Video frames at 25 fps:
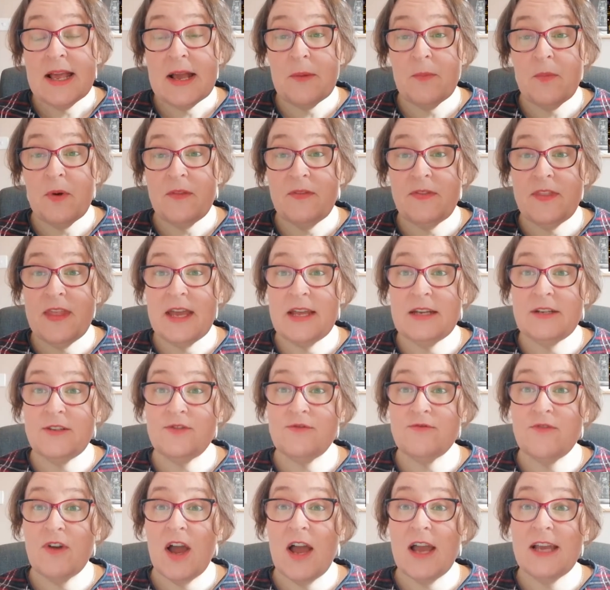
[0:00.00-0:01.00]
And when they're
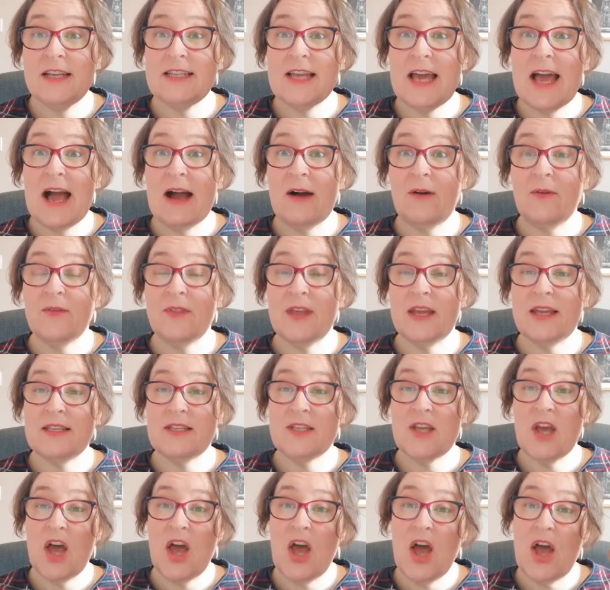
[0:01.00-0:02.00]
dried out, they
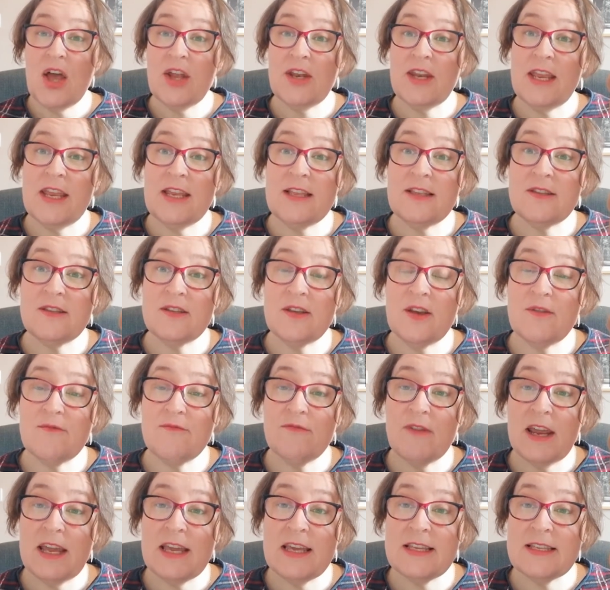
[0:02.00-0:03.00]
turn into
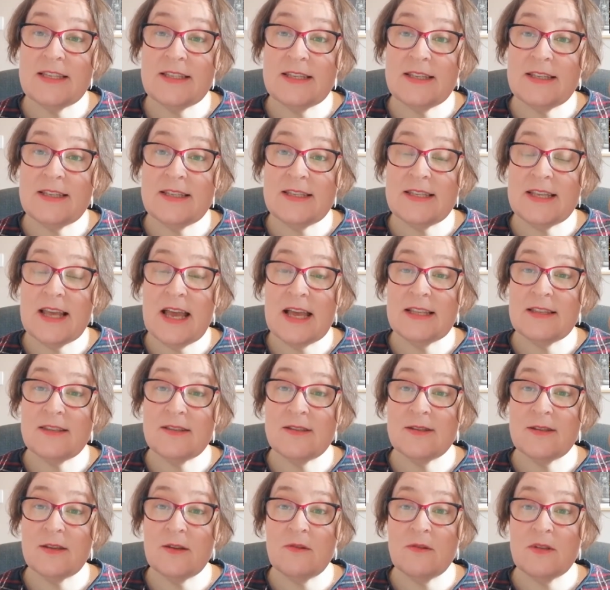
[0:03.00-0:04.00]
raisins
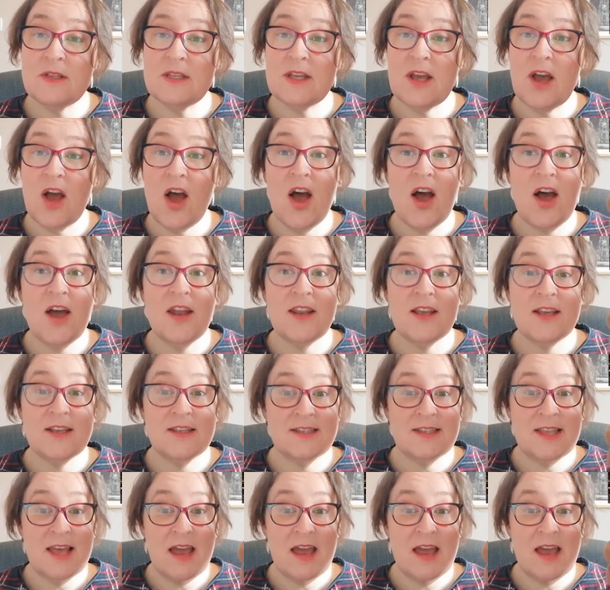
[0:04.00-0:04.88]
and sultanas.